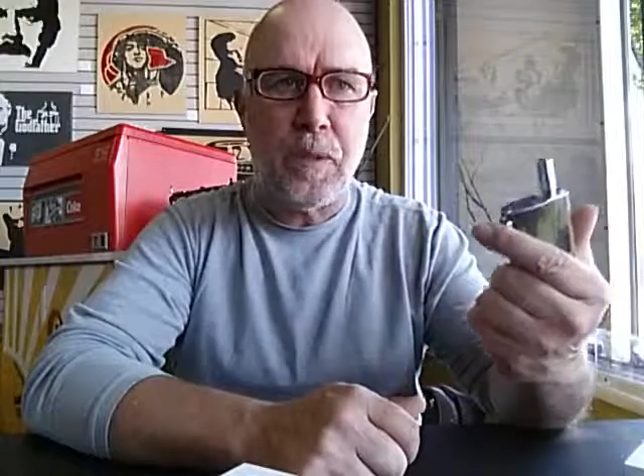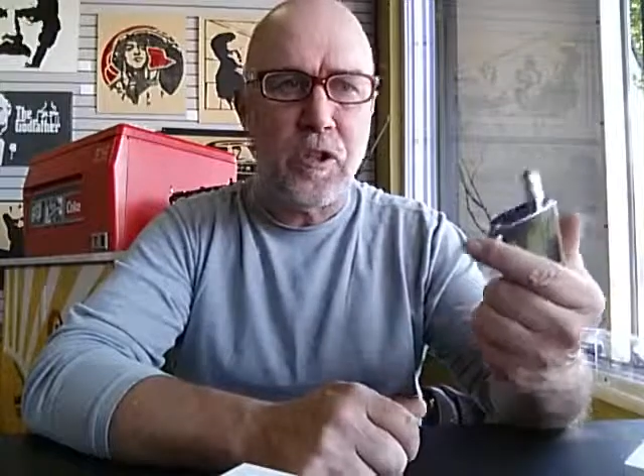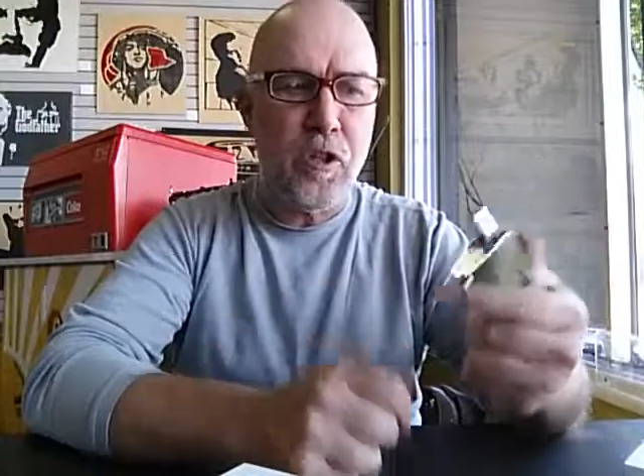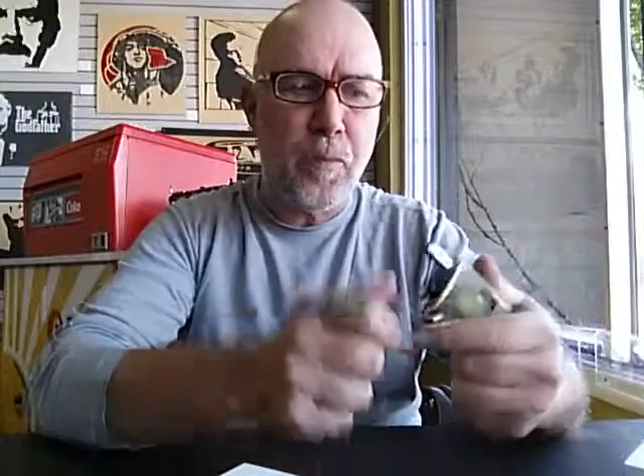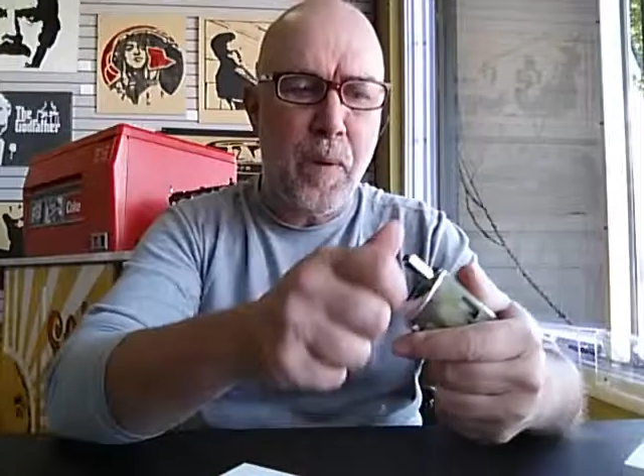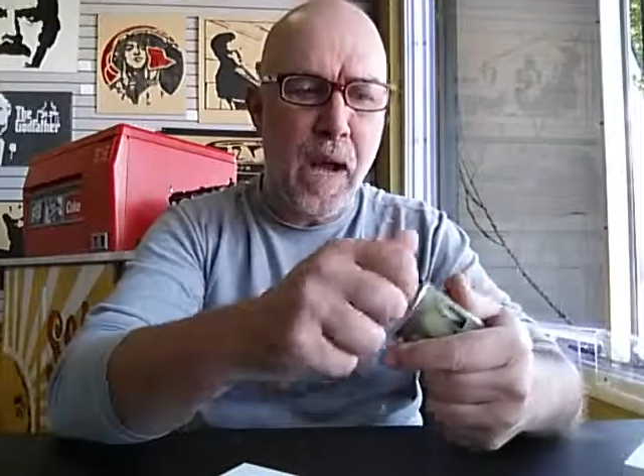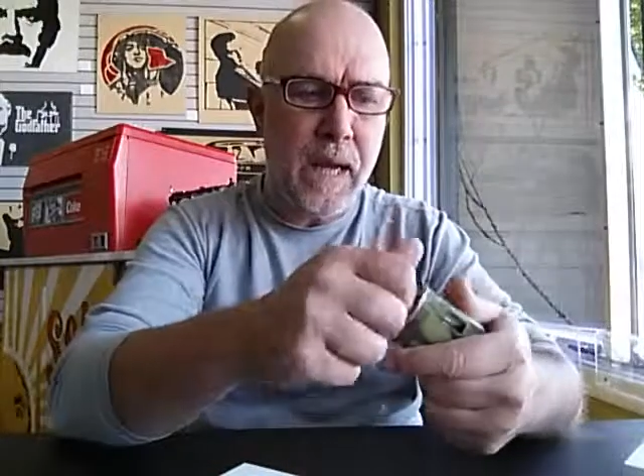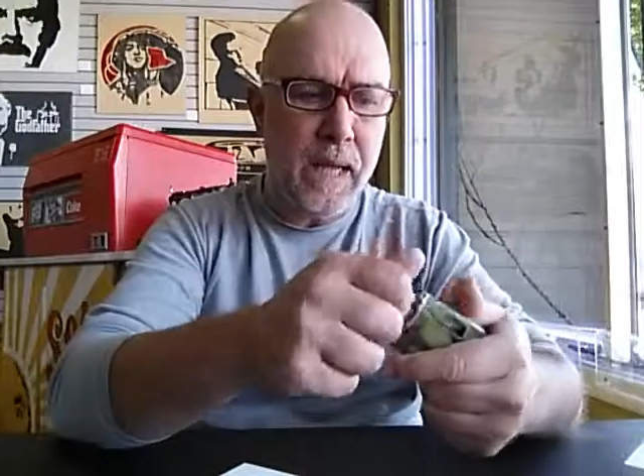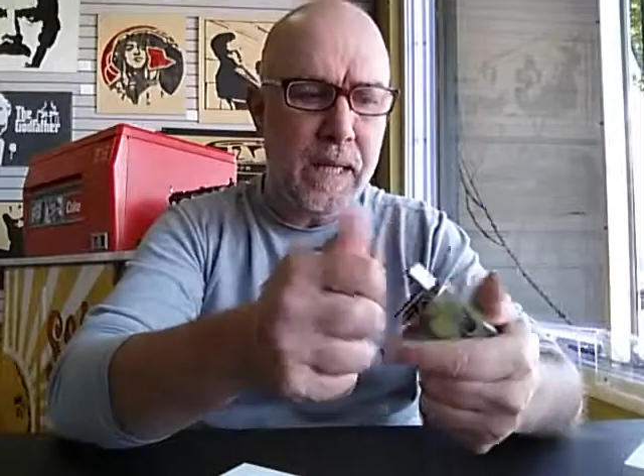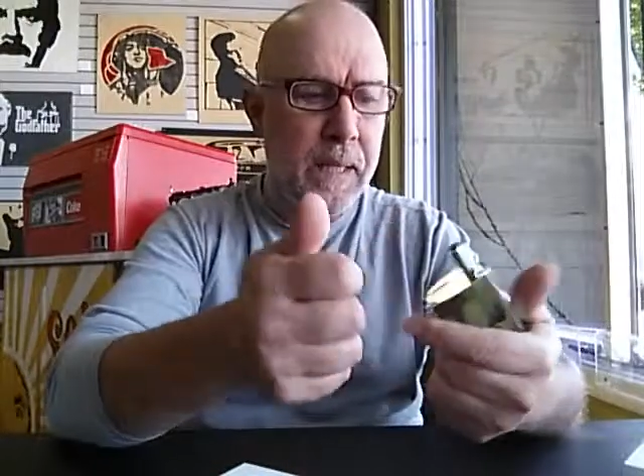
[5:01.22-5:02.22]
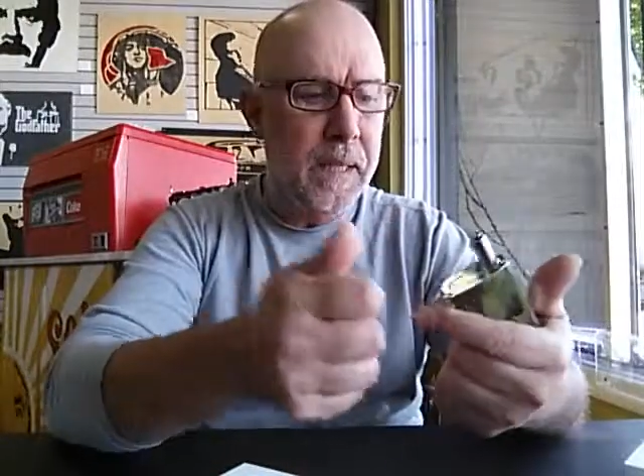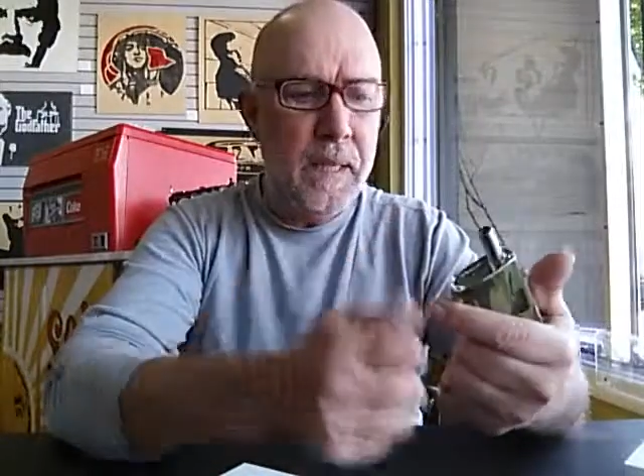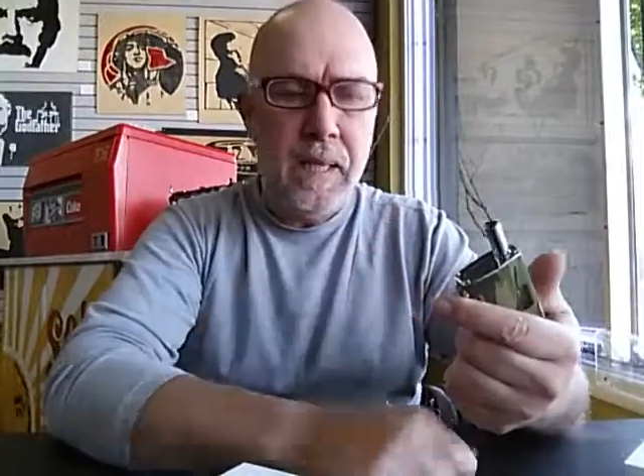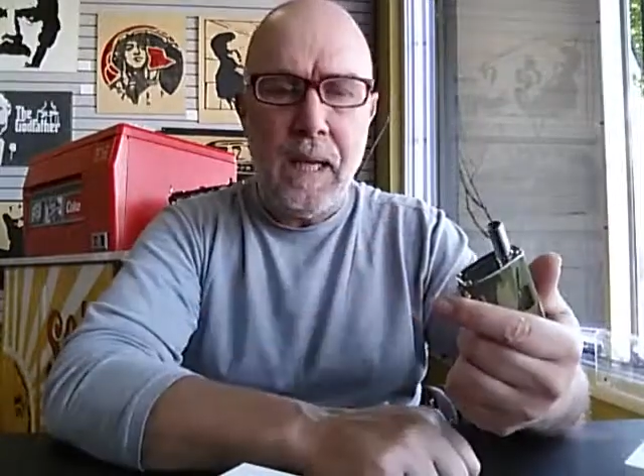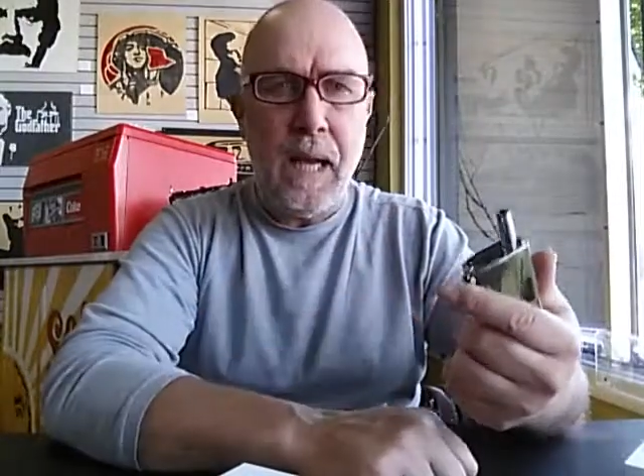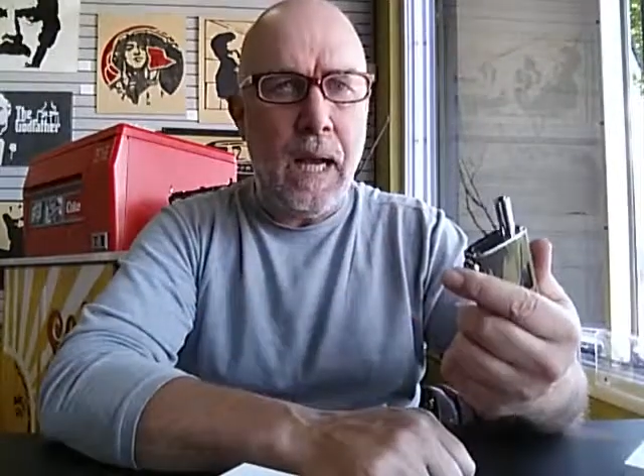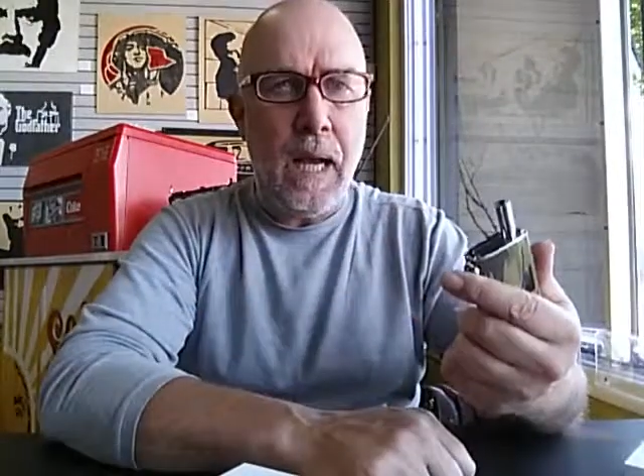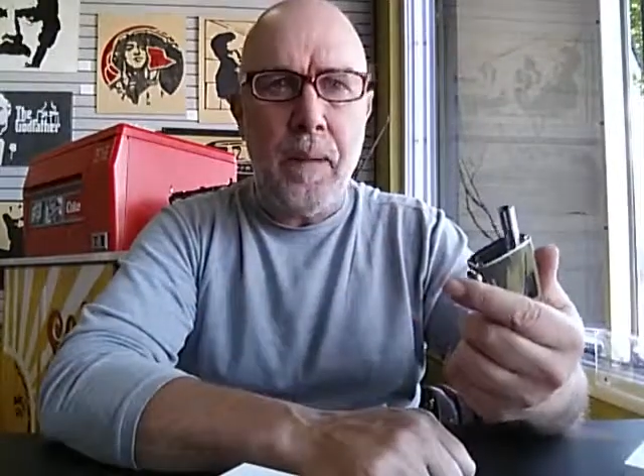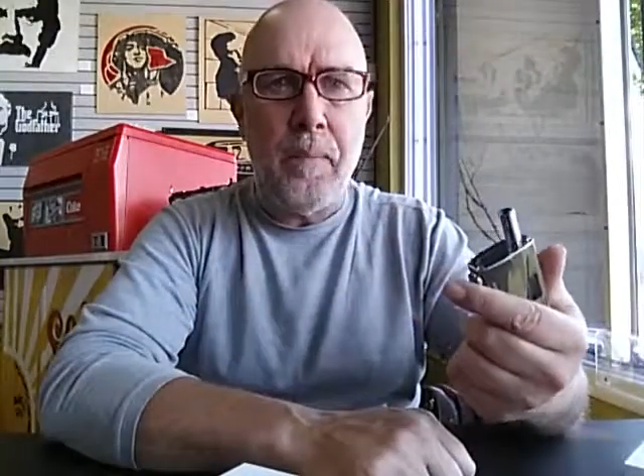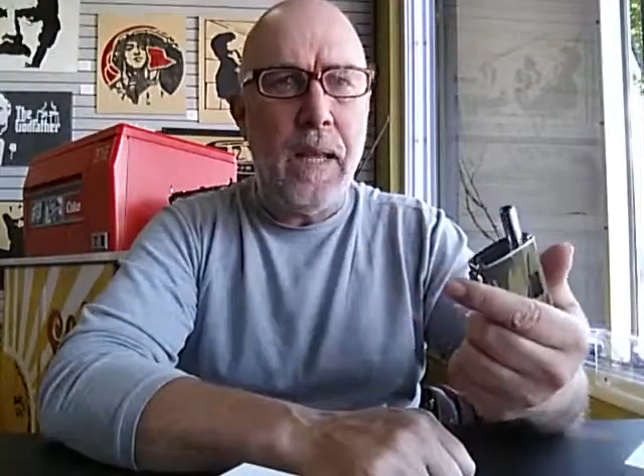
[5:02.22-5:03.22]
this in your pocket,
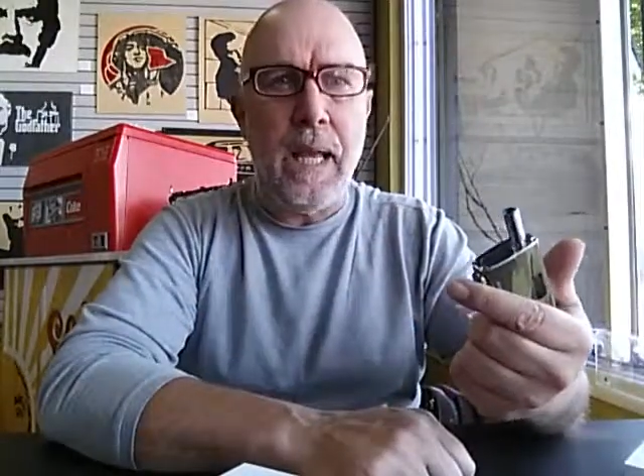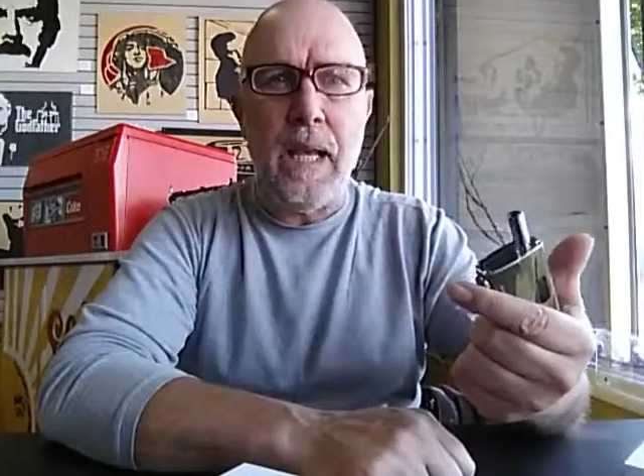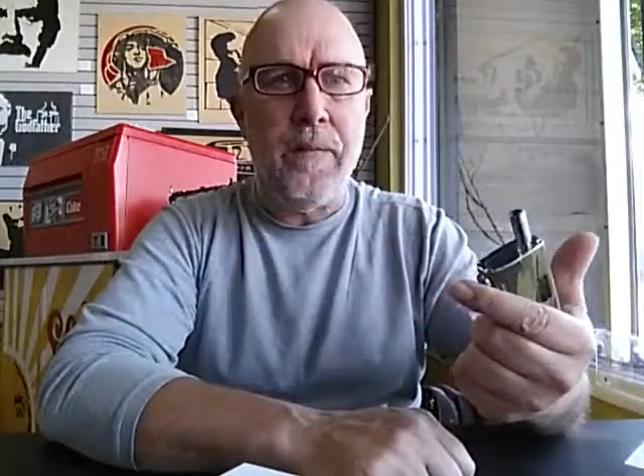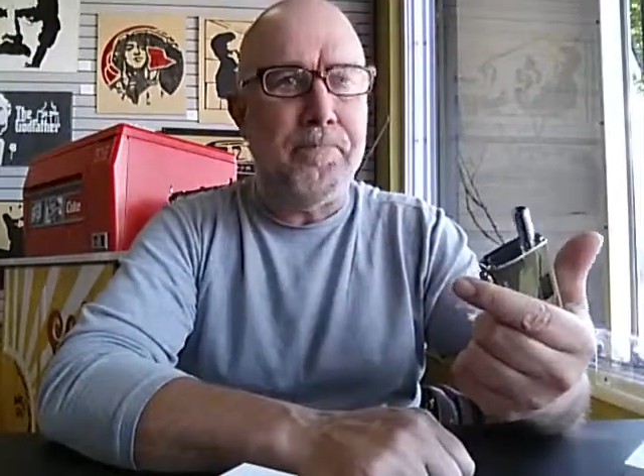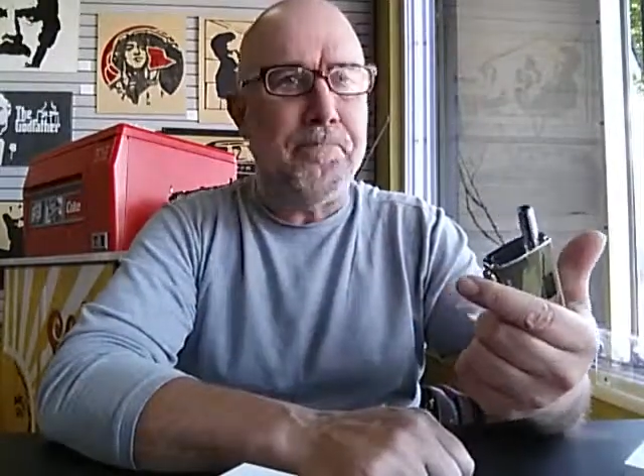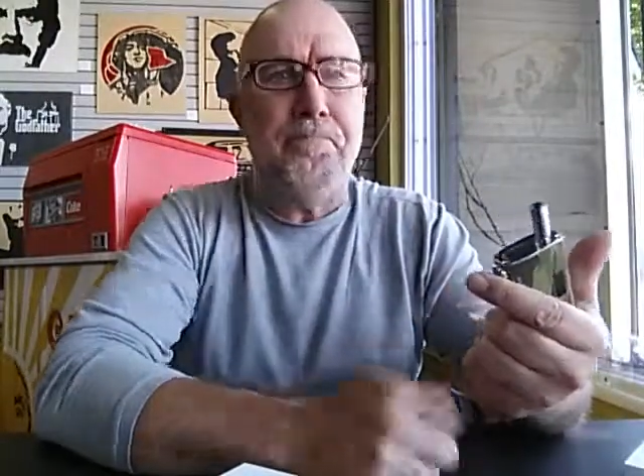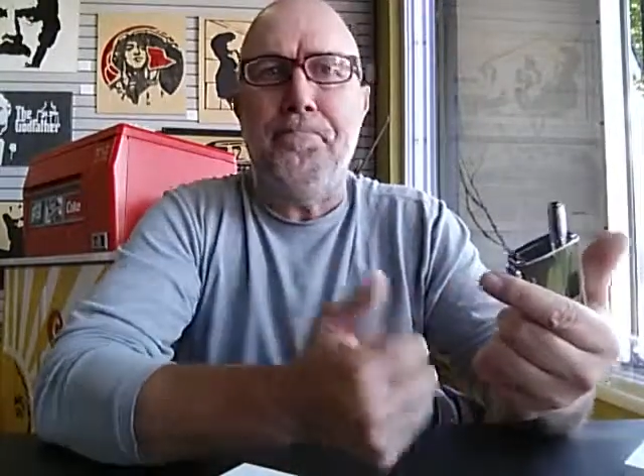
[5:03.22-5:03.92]
and